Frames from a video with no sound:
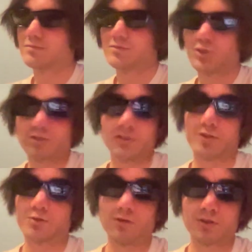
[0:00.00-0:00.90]
You can look
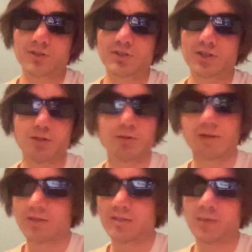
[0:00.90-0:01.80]
cool on the street wearing
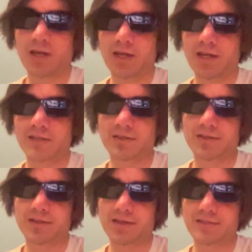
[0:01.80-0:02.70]
these badass
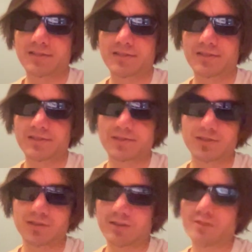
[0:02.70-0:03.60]
sunglasses,
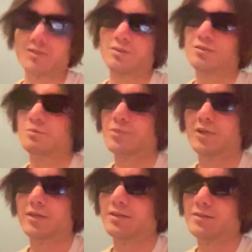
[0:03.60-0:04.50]

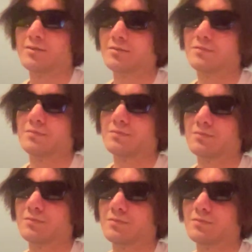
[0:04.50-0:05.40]
but
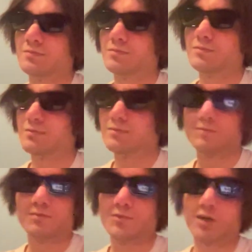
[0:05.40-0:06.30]

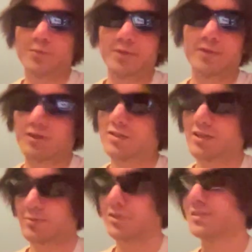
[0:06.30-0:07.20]
no premarital
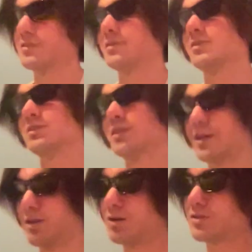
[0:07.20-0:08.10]
sex, please, seriously.
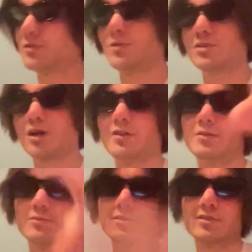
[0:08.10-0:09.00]
And also use
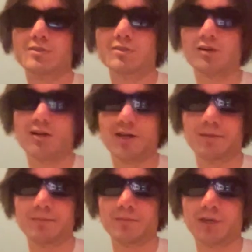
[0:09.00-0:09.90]
condoms. All right,
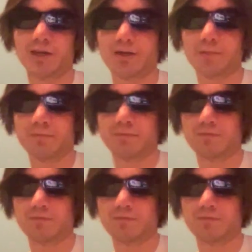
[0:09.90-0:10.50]
later.